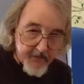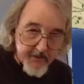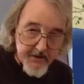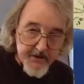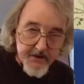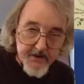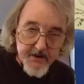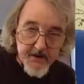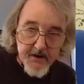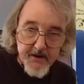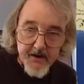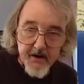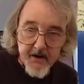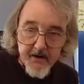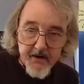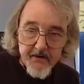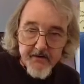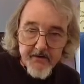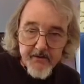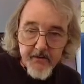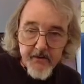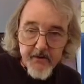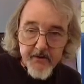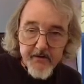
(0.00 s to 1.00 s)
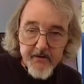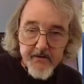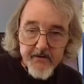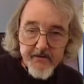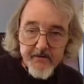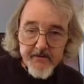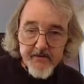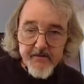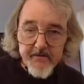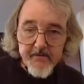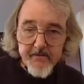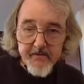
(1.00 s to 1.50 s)
we should get our
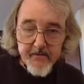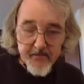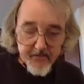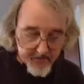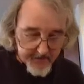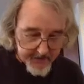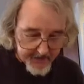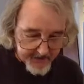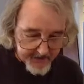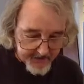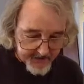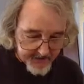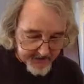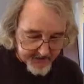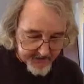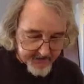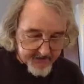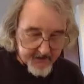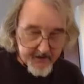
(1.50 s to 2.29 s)
swords ready